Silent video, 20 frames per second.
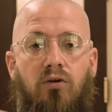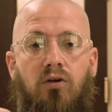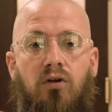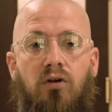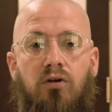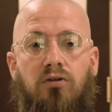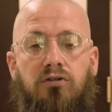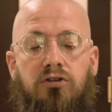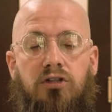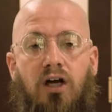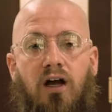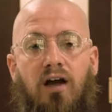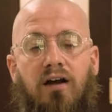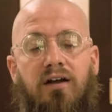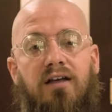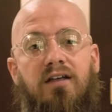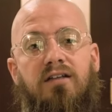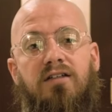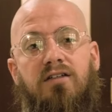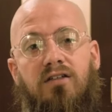
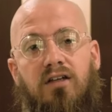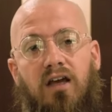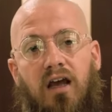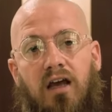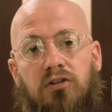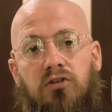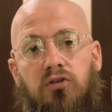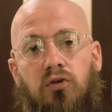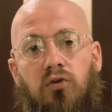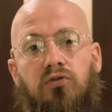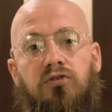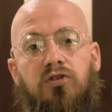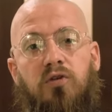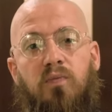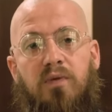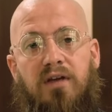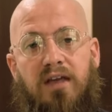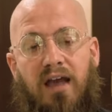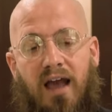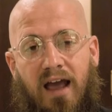Littlejohn is scheduled to be